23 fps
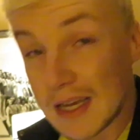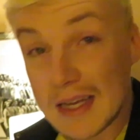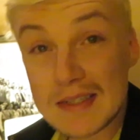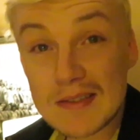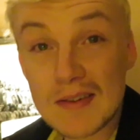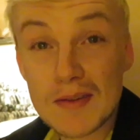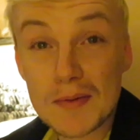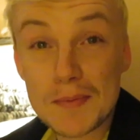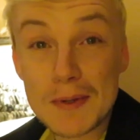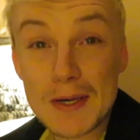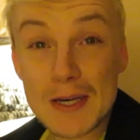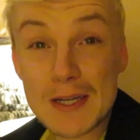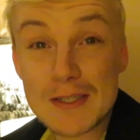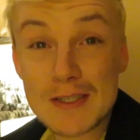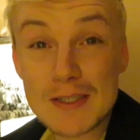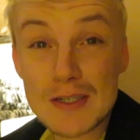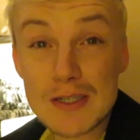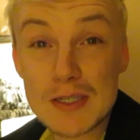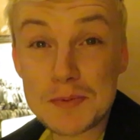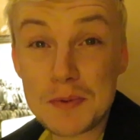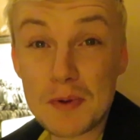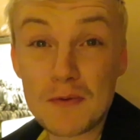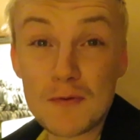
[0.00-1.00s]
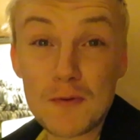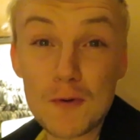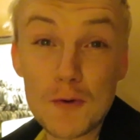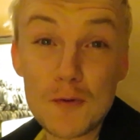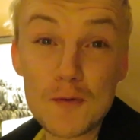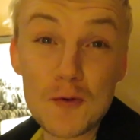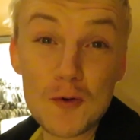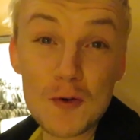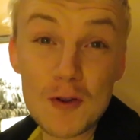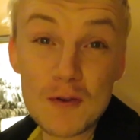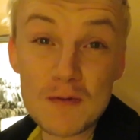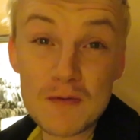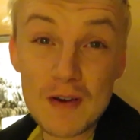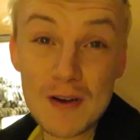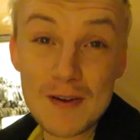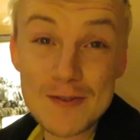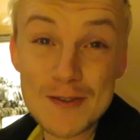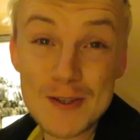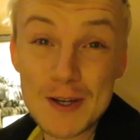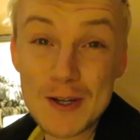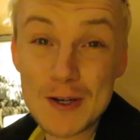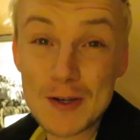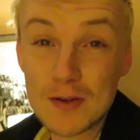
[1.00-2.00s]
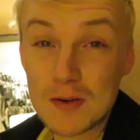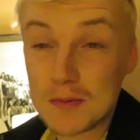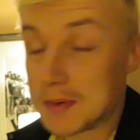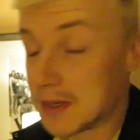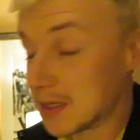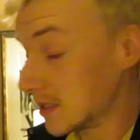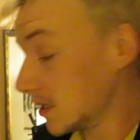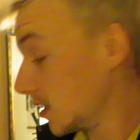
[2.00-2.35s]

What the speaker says: I have to be downstairs by 4:45, so I got a little bit